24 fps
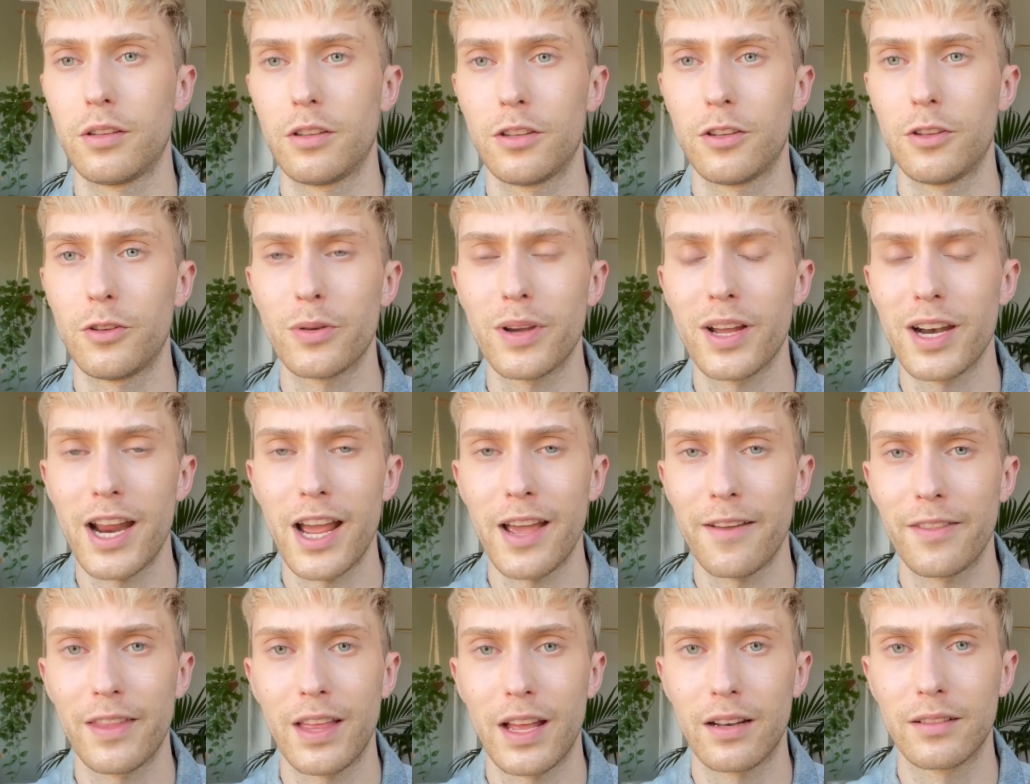you can
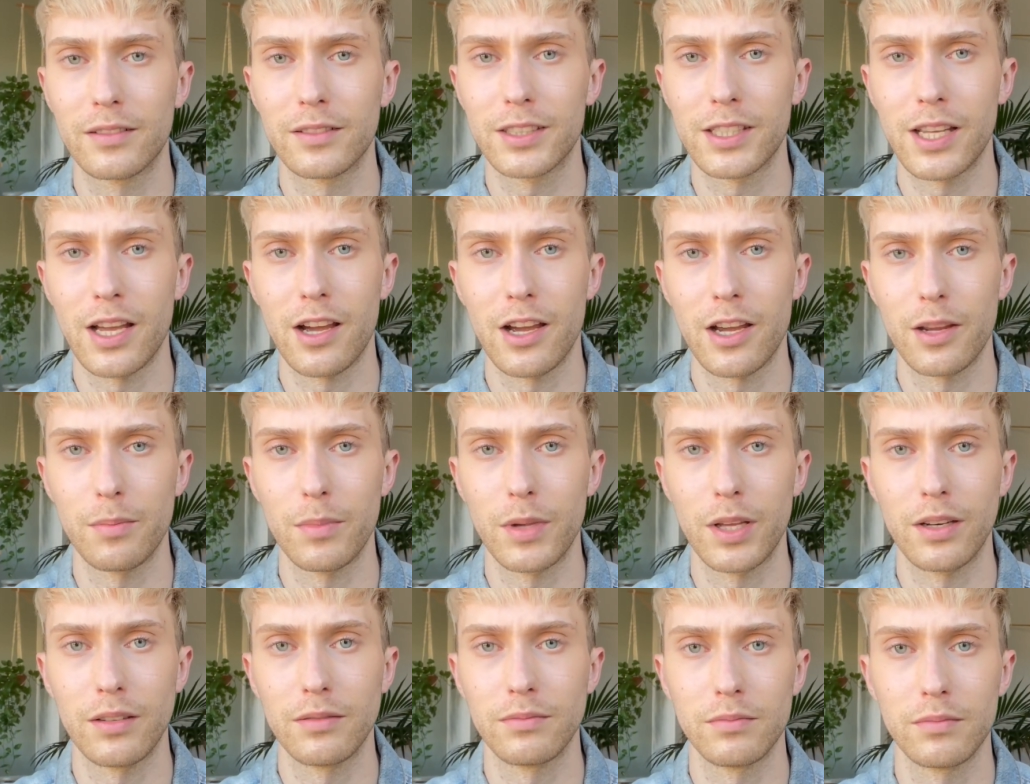have that time
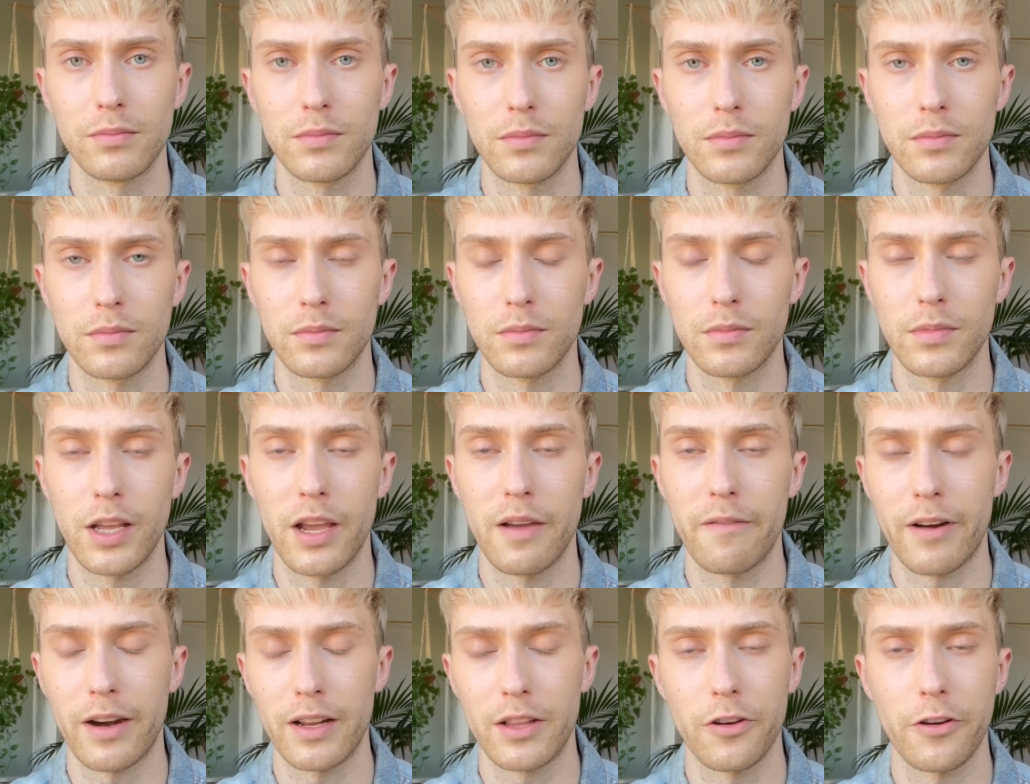in
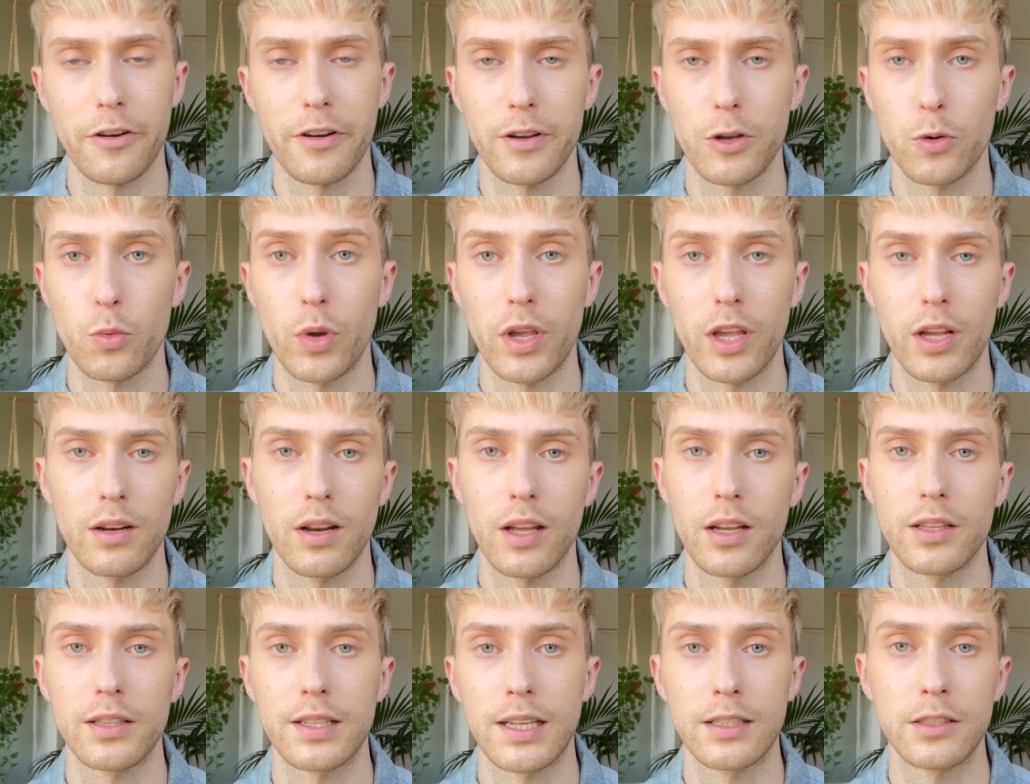every third week
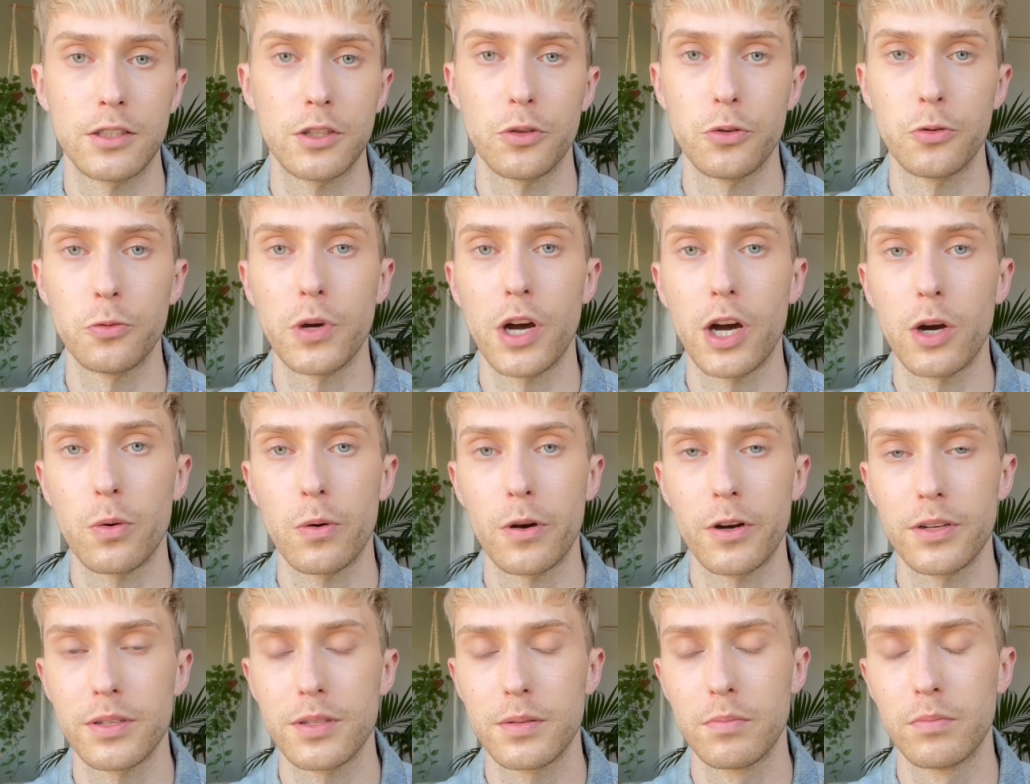like that two
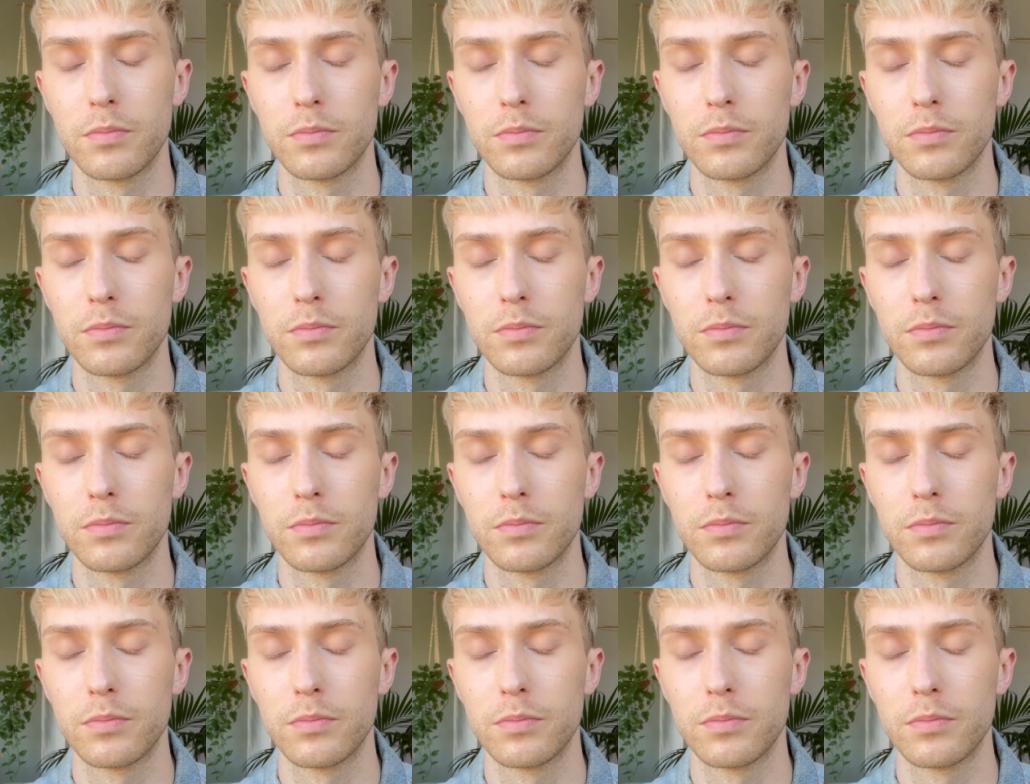hours